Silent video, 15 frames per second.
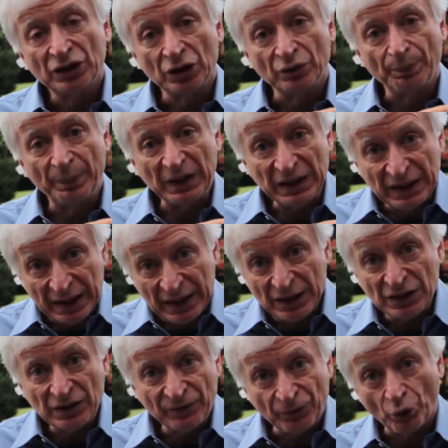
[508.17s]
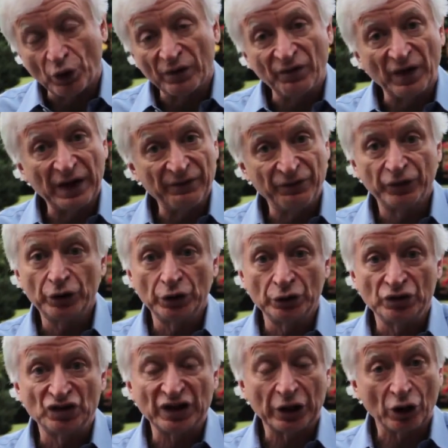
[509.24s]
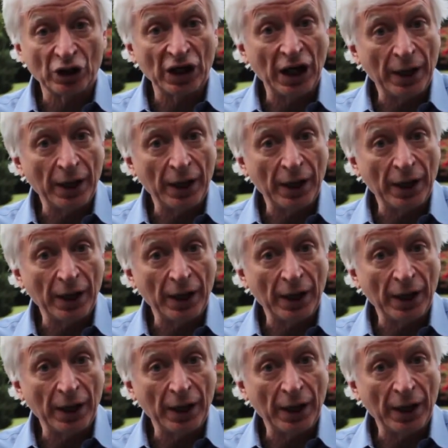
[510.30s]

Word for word: to begin to fortify foods that are